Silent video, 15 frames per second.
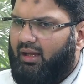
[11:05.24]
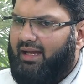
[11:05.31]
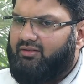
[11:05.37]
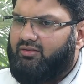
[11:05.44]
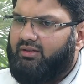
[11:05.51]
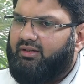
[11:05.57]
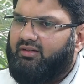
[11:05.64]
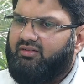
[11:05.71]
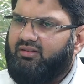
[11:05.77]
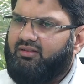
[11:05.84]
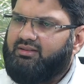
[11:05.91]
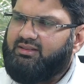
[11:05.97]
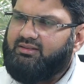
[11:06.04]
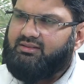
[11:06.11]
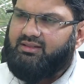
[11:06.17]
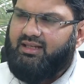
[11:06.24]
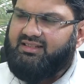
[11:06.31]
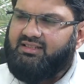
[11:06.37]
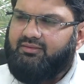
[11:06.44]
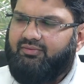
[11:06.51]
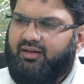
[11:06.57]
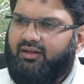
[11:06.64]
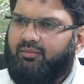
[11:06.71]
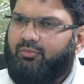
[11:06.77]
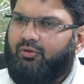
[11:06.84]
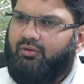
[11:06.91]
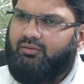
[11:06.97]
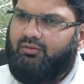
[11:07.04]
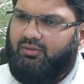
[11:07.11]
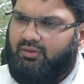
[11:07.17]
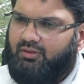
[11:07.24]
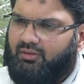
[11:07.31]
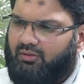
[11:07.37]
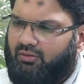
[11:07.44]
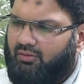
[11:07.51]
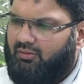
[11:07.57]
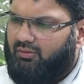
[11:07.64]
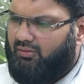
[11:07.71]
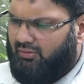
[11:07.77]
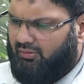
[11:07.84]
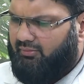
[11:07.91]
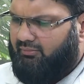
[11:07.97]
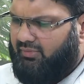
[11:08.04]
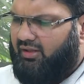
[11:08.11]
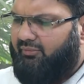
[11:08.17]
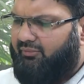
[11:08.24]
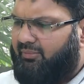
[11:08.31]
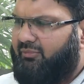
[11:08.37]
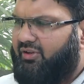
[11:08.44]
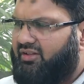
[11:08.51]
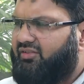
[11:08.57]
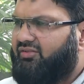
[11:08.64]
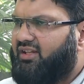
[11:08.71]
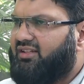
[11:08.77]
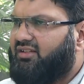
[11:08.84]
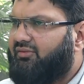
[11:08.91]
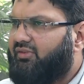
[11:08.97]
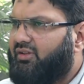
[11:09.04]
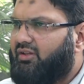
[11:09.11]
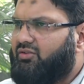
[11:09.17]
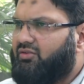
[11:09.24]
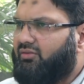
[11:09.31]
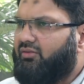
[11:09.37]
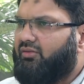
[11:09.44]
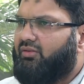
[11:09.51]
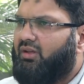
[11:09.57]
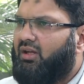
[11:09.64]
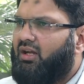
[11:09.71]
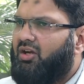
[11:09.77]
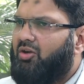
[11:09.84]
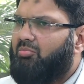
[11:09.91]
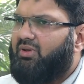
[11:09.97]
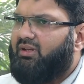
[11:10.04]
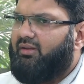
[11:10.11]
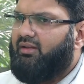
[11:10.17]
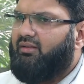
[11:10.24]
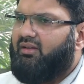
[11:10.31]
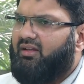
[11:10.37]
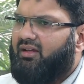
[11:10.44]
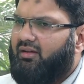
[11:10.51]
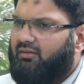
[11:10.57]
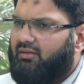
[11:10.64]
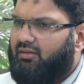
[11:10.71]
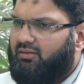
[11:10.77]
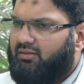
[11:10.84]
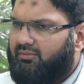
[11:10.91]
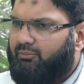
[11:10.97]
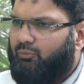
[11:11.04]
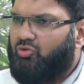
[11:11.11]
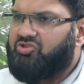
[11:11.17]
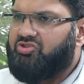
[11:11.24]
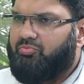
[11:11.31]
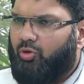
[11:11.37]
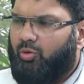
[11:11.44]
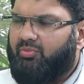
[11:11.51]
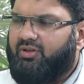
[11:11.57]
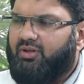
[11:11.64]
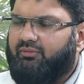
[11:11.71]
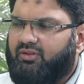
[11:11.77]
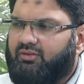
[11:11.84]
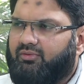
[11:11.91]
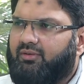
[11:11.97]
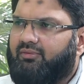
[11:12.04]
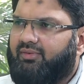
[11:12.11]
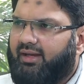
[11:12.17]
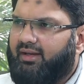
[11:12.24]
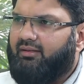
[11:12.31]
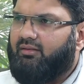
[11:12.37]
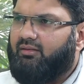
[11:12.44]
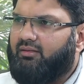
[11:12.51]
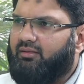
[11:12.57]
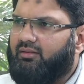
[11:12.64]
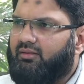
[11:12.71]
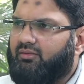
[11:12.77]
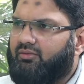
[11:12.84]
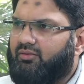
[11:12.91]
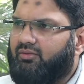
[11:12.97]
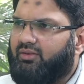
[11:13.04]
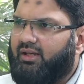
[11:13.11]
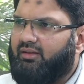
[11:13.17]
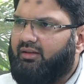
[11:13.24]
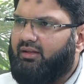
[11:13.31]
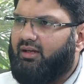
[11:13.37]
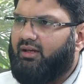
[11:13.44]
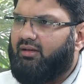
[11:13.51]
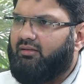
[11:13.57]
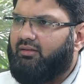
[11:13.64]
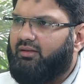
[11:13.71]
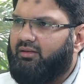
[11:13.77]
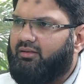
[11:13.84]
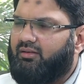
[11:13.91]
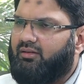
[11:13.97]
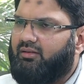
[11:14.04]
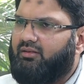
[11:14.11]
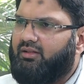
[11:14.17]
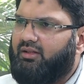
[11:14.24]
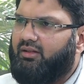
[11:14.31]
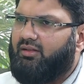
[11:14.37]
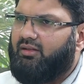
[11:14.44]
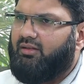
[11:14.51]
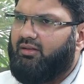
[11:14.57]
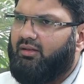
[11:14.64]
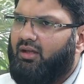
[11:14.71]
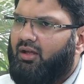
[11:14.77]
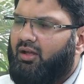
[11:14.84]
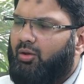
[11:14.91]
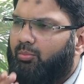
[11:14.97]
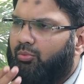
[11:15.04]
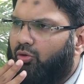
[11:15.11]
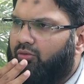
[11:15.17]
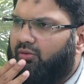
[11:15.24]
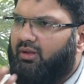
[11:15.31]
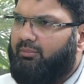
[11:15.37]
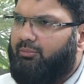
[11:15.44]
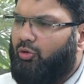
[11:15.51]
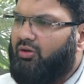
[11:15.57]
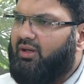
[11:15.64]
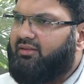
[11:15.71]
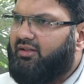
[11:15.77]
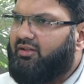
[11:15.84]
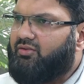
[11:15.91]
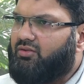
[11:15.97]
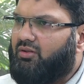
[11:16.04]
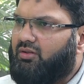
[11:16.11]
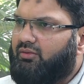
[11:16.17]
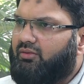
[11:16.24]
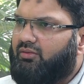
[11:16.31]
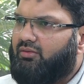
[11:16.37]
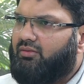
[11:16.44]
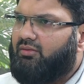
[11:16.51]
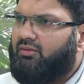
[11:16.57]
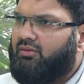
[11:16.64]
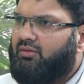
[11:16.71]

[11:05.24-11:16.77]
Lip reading: Actually, it is classified upon, there are various classifications, but then they are the most prominent which we find in the society are either the prognathic jaws,